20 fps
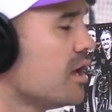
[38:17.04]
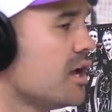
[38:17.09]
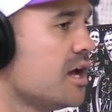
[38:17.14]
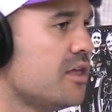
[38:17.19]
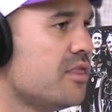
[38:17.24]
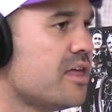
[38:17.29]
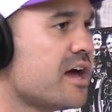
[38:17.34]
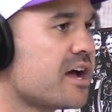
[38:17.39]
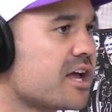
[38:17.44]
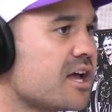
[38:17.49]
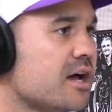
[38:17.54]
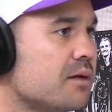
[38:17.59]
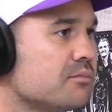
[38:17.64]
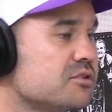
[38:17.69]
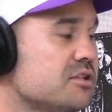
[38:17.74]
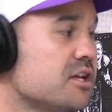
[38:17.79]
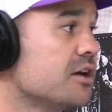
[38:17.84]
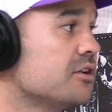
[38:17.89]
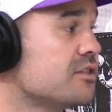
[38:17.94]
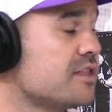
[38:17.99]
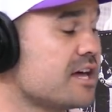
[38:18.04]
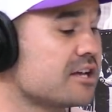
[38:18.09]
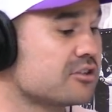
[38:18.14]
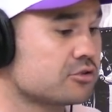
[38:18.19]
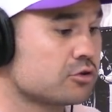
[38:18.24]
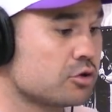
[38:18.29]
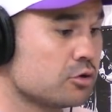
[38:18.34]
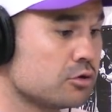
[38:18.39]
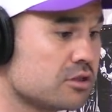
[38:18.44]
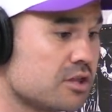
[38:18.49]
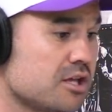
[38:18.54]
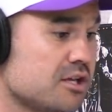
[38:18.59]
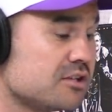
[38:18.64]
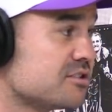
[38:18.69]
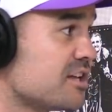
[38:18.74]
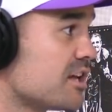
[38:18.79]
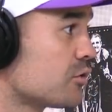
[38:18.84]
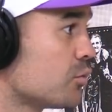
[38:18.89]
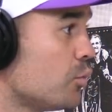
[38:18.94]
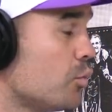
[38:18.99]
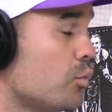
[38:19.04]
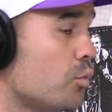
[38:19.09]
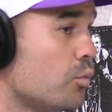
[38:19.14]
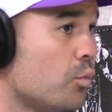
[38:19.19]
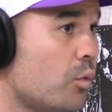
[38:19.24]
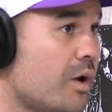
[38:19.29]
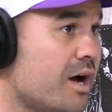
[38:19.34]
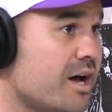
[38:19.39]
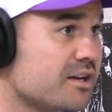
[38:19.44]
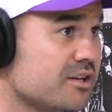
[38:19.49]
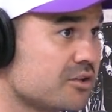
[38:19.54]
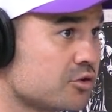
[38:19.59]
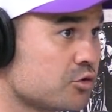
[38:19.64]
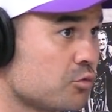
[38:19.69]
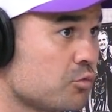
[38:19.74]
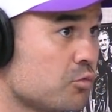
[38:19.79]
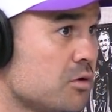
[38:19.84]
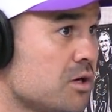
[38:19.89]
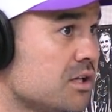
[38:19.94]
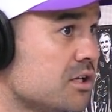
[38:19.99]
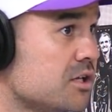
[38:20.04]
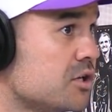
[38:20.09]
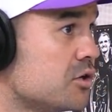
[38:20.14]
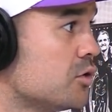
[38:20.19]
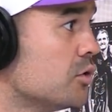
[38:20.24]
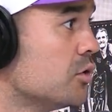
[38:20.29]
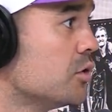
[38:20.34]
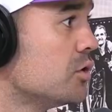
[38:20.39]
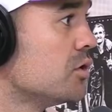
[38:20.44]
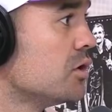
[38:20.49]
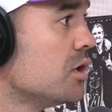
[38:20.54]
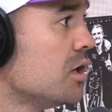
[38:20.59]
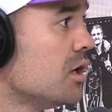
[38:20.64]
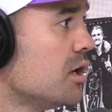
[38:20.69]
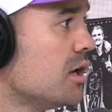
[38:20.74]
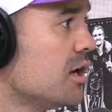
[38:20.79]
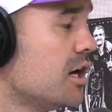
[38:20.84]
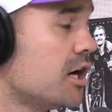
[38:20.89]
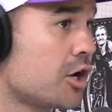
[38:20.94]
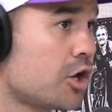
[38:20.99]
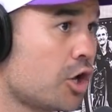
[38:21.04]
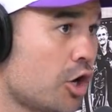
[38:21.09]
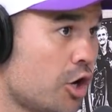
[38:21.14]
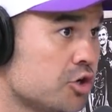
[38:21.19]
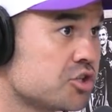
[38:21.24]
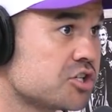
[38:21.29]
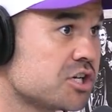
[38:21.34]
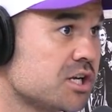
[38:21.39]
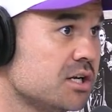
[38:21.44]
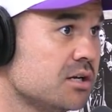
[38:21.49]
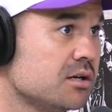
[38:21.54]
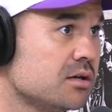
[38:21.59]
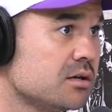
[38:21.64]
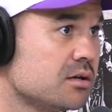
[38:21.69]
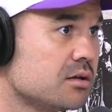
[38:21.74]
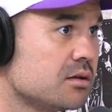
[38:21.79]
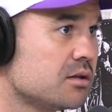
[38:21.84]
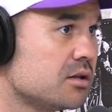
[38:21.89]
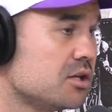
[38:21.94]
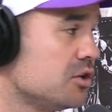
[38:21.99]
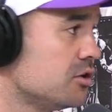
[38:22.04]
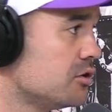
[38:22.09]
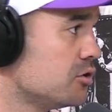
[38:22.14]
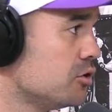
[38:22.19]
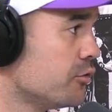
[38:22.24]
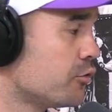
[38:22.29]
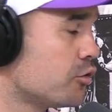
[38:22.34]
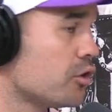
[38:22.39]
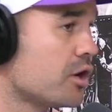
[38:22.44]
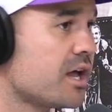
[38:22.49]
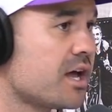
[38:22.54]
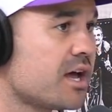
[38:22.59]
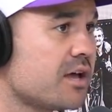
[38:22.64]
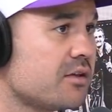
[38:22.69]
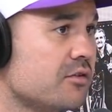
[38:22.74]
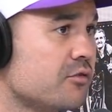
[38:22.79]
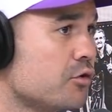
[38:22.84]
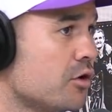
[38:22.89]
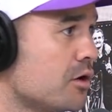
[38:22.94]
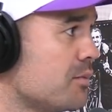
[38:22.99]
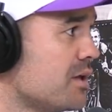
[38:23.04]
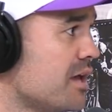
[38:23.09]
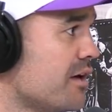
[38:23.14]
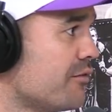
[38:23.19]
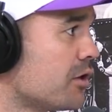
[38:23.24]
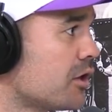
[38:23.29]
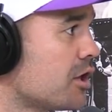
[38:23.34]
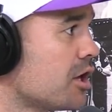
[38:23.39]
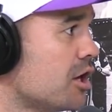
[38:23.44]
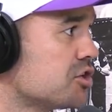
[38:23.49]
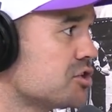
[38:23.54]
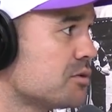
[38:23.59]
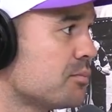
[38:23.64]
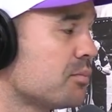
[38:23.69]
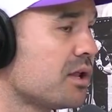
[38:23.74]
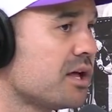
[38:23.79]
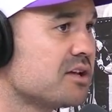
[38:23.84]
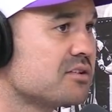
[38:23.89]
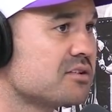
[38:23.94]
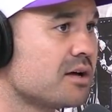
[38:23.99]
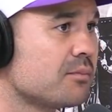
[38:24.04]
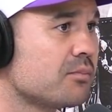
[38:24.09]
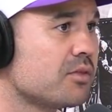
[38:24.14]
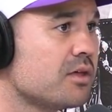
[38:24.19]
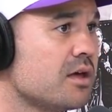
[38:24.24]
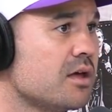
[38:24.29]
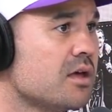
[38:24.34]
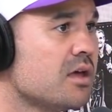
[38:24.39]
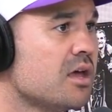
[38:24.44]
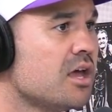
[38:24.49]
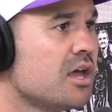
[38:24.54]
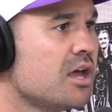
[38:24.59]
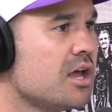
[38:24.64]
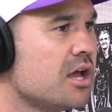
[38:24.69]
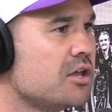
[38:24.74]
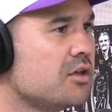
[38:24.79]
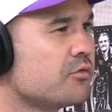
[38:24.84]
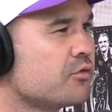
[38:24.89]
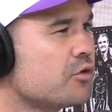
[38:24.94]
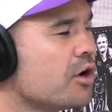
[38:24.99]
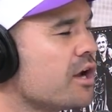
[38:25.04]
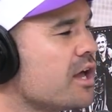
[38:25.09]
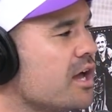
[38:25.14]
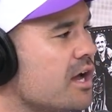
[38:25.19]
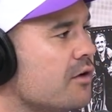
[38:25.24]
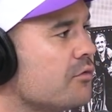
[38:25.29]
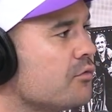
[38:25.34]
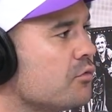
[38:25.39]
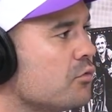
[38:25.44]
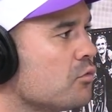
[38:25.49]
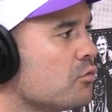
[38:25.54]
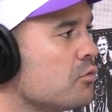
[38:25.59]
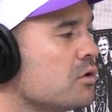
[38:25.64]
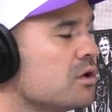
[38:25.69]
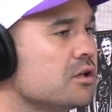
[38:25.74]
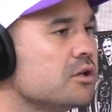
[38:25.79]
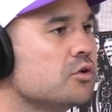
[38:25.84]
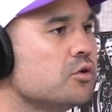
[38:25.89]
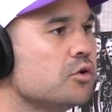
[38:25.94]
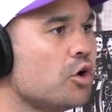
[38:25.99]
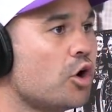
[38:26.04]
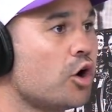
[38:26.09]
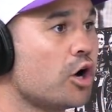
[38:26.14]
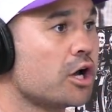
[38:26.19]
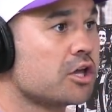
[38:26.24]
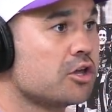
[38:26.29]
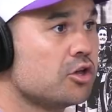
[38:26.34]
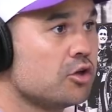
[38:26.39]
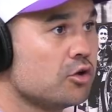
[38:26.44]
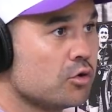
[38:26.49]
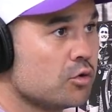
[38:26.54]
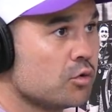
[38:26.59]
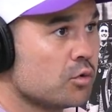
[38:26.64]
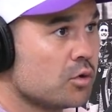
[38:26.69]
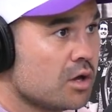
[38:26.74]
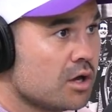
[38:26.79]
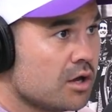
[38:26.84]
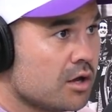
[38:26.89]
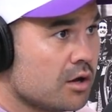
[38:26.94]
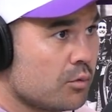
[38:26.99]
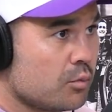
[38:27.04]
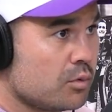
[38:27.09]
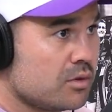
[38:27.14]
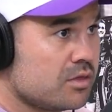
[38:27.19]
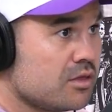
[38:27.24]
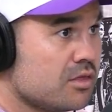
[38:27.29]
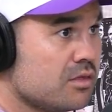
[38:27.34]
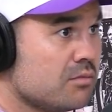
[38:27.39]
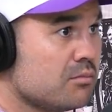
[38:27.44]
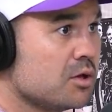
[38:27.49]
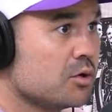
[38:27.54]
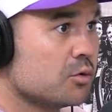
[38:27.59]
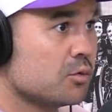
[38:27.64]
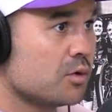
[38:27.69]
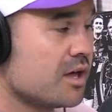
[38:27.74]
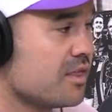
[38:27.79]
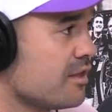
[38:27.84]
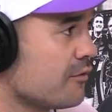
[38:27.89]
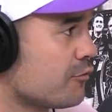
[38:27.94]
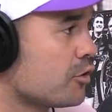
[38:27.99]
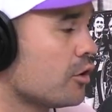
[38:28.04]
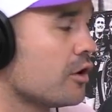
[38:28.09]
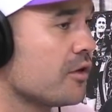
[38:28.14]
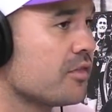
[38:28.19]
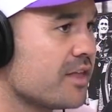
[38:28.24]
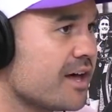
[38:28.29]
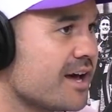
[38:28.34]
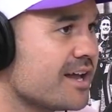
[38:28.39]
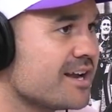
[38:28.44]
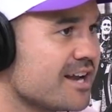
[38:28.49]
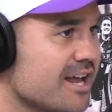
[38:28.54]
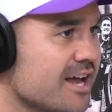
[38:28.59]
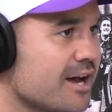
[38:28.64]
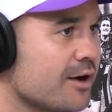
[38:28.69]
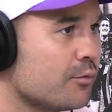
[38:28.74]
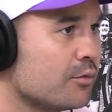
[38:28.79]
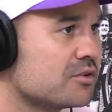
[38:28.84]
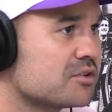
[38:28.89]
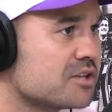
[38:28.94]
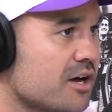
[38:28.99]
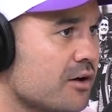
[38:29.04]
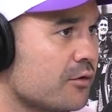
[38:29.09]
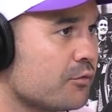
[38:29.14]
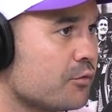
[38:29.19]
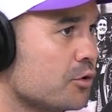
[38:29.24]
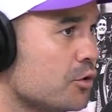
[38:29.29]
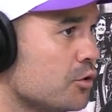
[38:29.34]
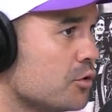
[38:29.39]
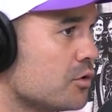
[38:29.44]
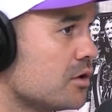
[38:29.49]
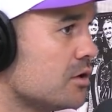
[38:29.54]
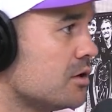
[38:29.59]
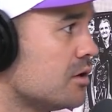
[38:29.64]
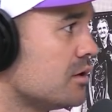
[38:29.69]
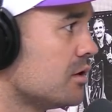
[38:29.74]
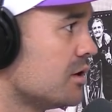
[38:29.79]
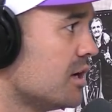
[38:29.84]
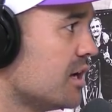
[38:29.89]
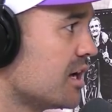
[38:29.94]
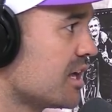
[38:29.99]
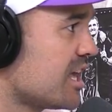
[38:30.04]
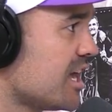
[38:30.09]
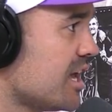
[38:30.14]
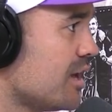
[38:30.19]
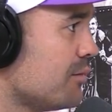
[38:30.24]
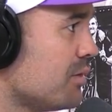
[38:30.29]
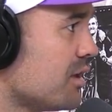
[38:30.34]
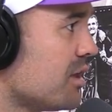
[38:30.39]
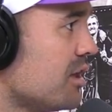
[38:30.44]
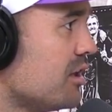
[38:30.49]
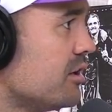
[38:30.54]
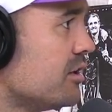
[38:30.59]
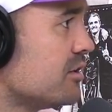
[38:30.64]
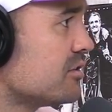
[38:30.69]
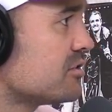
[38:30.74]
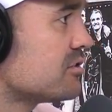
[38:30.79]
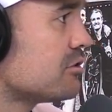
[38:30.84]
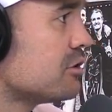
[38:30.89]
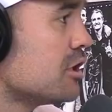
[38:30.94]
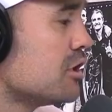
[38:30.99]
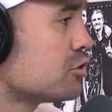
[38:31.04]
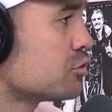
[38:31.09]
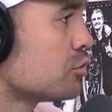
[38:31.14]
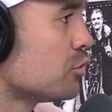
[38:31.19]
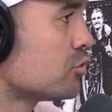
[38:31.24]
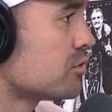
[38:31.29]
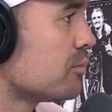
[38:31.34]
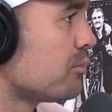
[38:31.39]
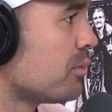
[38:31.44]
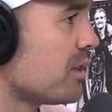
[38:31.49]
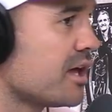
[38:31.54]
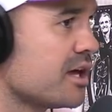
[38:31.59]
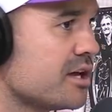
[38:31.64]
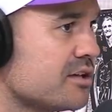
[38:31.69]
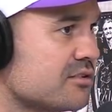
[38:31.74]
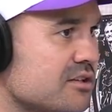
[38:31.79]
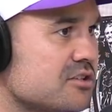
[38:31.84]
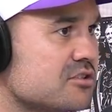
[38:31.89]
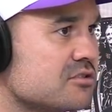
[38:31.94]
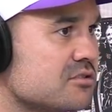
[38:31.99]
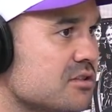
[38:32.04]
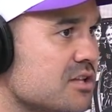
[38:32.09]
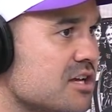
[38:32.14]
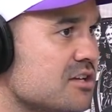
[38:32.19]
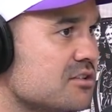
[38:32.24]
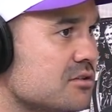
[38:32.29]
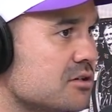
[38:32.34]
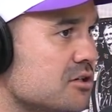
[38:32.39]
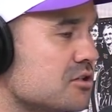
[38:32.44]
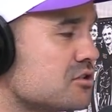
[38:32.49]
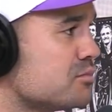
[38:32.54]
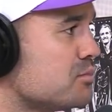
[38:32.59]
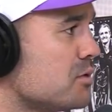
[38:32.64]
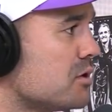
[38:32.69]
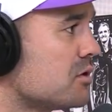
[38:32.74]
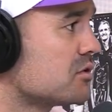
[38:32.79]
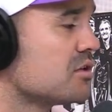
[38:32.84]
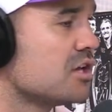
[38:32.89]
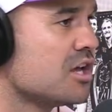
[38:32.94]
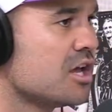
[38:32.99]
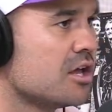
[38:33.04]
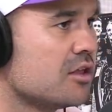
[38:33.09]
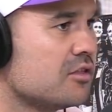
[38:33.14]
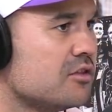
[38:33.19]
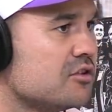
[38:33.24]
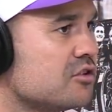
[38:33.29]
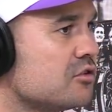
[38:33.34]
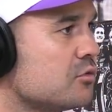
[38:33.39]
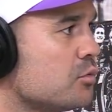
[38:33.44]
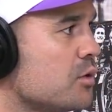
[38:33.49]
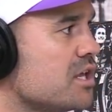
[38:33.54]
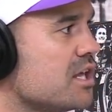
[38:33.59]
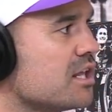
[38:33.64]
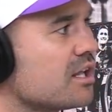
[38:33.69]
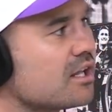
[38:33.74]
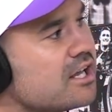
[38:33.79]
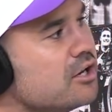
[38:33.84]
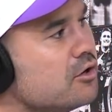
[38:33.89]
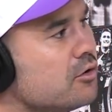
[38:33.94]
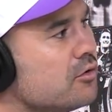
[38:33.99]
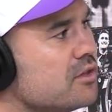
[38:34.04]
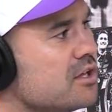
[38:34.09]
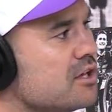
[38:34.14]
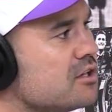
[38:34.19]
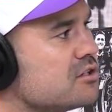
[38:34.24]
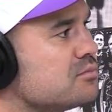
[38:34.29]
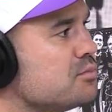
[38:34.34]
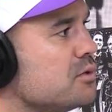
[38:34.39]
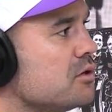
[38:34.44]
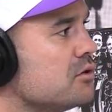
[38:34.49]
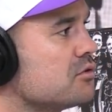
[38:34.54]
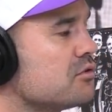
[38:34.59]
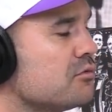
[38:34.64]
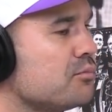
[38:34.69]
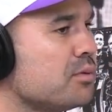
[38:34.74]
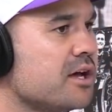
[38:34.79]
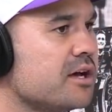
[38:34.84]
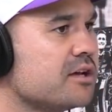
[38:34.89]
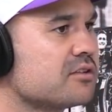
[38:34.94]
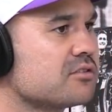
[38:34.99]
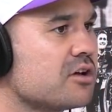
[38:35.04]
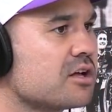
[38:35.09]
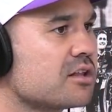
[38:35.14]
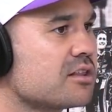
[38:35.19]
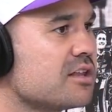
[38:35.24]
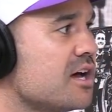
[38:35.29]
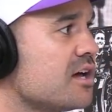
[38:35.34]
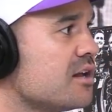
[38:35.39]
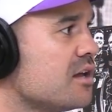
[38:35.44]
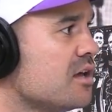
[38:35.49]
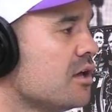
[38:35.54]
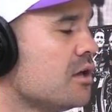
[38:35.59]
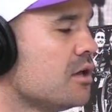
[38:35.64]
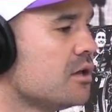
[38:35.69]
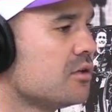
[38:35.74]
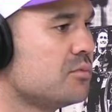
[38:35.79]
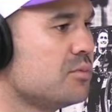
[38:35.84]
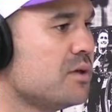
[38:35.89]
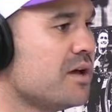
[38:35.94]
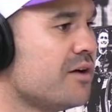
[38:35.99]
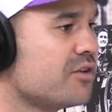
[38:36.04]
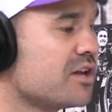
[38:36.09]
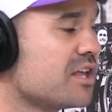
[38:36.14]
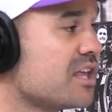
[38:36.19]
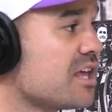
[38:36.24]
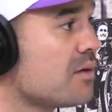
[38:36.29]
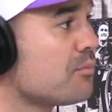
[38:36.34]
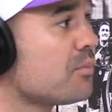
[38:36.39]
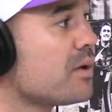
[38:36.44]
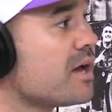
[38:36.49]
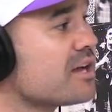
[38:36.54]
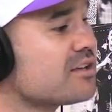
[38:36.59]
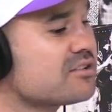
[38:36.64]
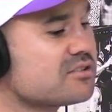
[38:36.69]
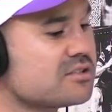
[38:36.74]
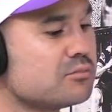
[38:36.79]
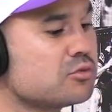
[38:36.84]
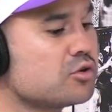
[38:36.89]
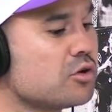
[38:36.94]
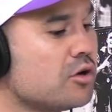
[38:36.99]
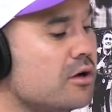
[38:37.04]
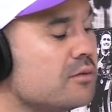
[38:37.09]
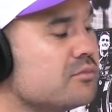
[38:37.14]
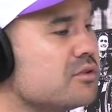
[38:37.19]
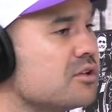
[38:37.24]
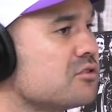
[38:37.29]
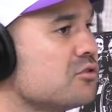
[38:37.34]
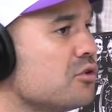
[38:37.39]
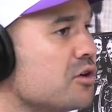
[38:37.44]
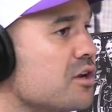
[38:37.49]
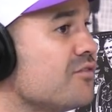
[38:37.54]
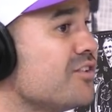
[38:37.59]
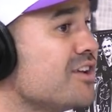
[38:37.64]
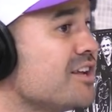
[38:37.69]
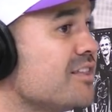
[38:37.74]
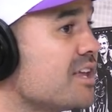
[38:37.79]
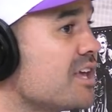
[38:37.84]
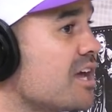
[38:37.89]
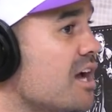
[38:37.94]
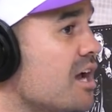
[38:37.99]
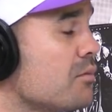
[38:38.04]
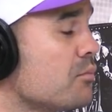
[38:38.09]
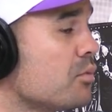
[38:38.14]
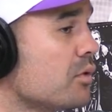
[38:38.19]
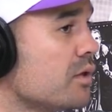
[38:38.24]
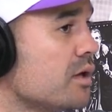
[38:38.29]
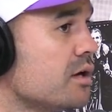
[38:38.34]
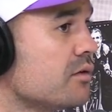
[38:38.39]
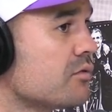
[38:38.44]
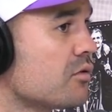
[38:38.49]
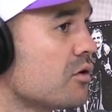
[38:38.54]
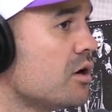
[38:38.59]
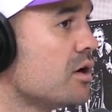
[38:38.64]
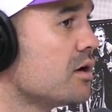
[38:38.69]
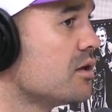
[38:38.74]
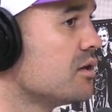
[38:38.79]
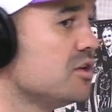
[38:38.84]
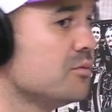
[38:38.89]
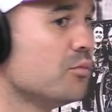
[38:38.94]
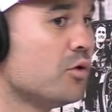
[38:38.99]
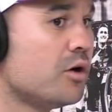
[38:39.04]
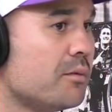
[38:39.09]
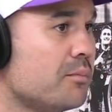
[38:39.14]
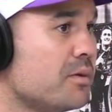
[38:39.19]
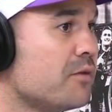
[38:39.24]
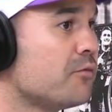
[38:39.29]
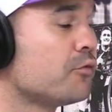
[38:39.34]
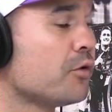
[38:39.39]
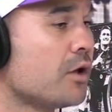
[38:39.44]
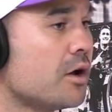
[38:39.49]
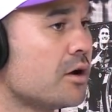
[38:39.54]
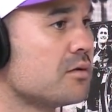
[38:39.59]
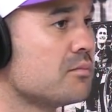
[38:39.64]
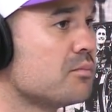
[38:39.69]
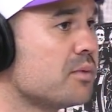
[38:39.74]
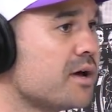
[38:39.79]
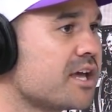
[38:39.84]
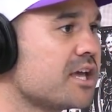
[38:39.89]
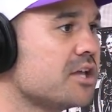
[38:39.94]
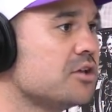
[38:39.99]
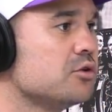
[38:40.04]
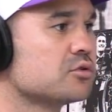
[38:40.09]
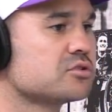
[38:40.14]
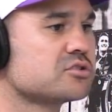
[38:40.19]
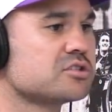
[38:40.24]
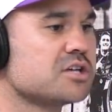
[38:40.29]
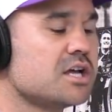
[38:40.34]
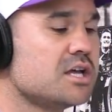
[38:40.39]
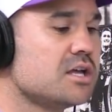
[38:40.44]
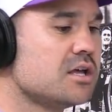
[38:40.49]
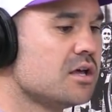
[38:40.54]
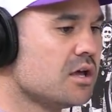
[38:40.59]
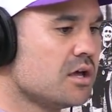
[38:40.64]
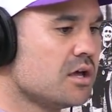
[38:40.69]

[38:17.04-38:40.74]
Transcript: And that comes down, that's two things. That's one, it's really good coaching. You've got to be able to coach your players up there, and you've got to have really good IQ within the middle. And they've got that now with Dale Finucane, Cam McInnes, these sorts of players. These are experience. This is where you lean on the experience of players like that to be able to get back. Sometimes it's not even in the game plan, right? You might be floating back, and you'll see